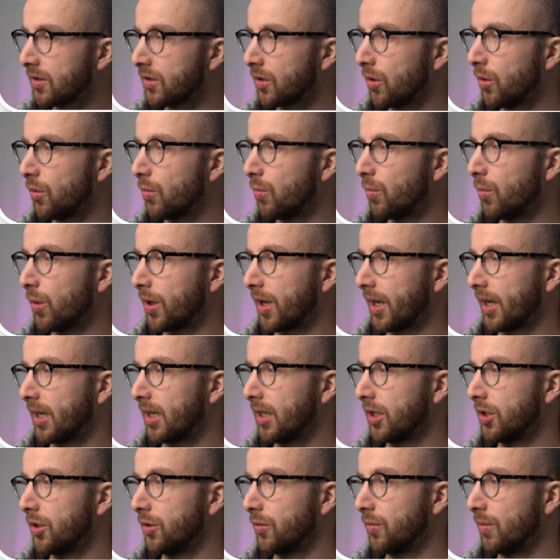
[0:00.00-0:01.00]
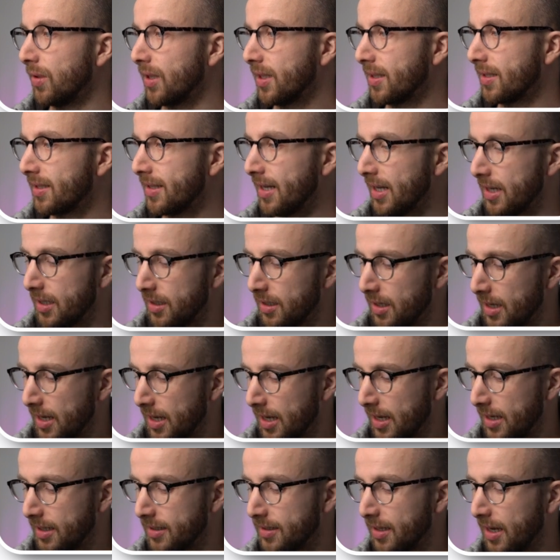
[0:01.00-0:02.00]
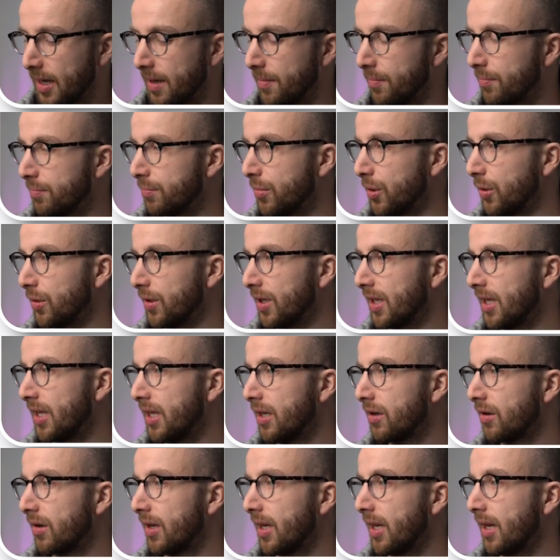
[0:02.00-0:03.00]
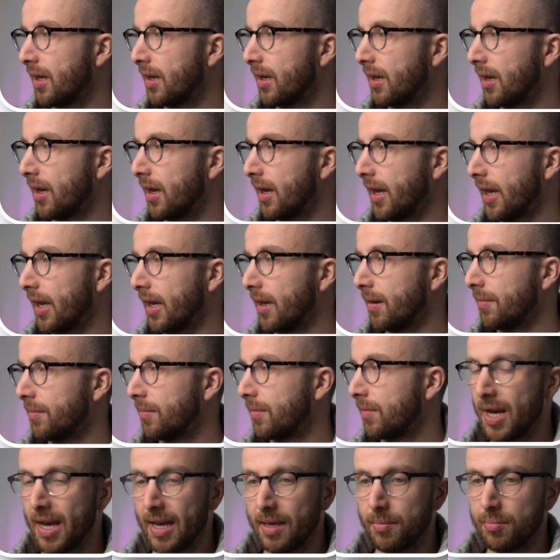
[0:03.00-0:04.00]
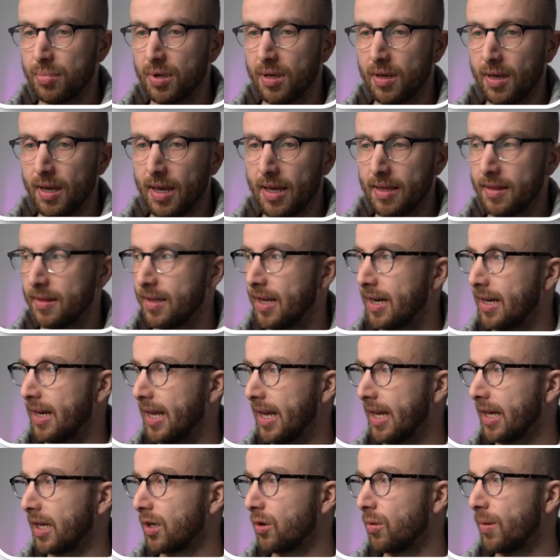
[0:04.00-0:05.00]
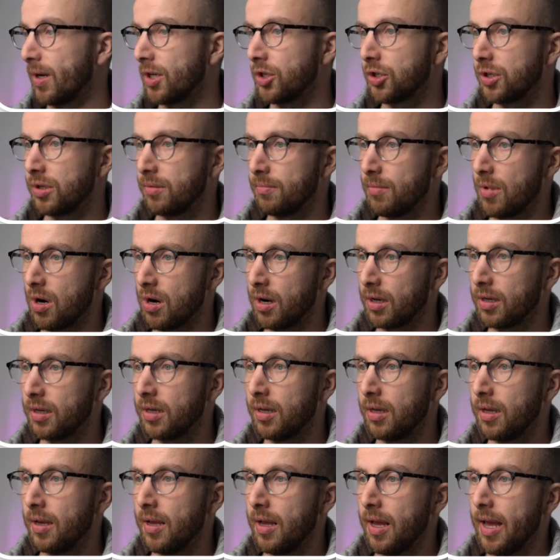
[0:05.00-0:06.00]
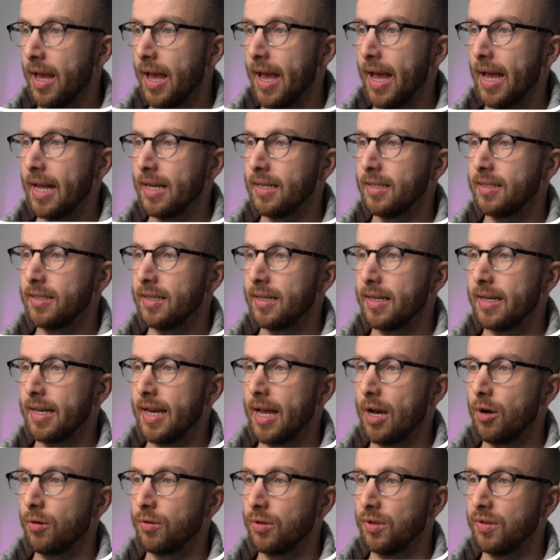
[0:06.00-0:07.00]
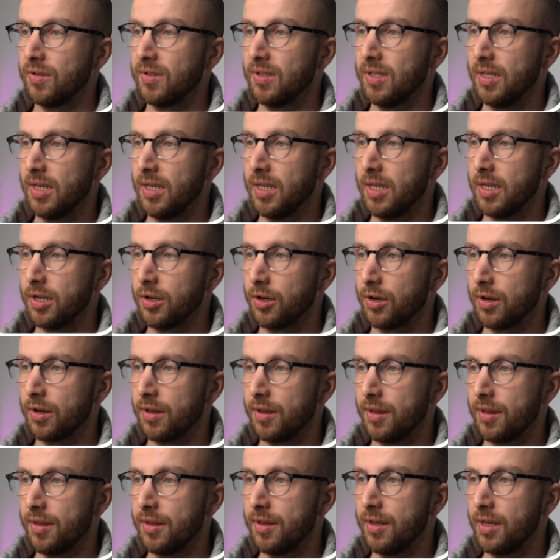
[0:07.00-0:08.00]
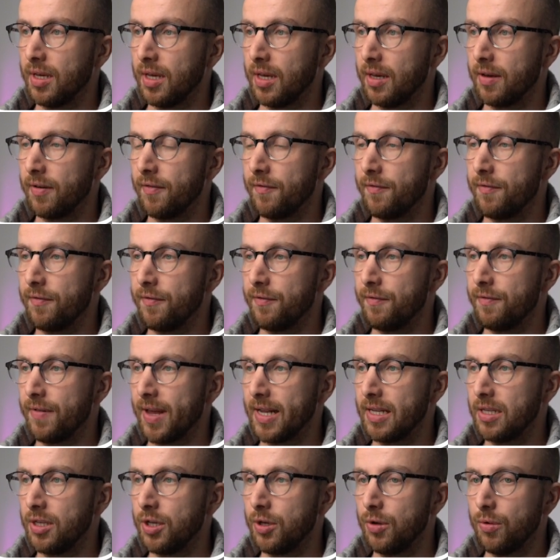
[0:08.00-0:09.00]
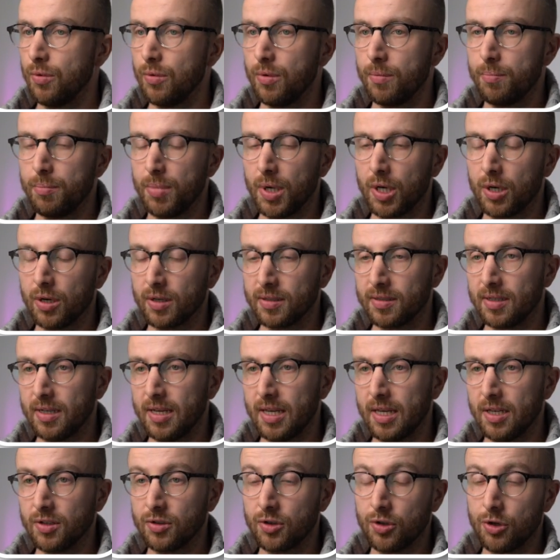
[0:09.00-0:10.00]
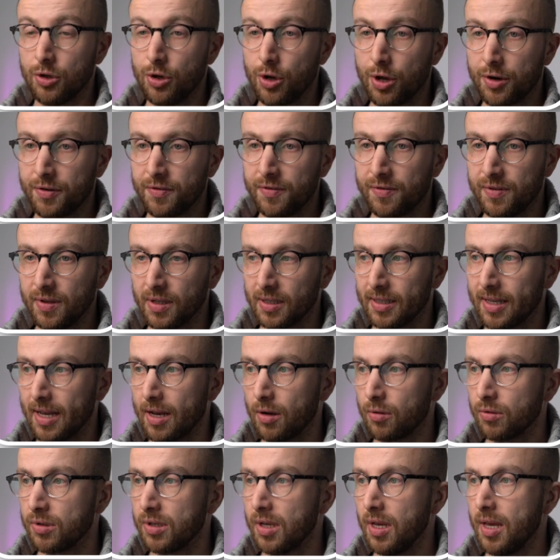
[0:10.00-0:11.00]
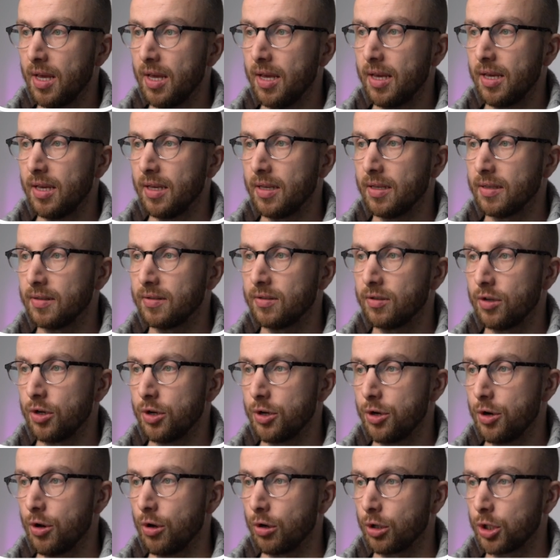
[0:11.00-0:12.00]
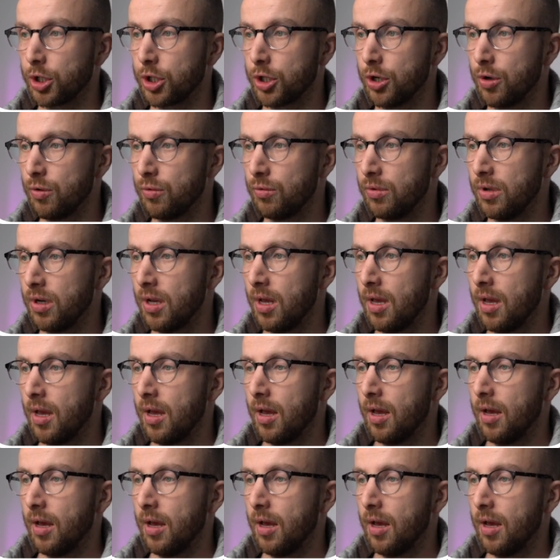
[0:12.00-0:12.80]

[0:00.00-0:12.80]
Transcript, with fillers: So what I can do instead is I put here a pipe and then a question mark. And now you see here the venue, because it is not filled out, is not shown.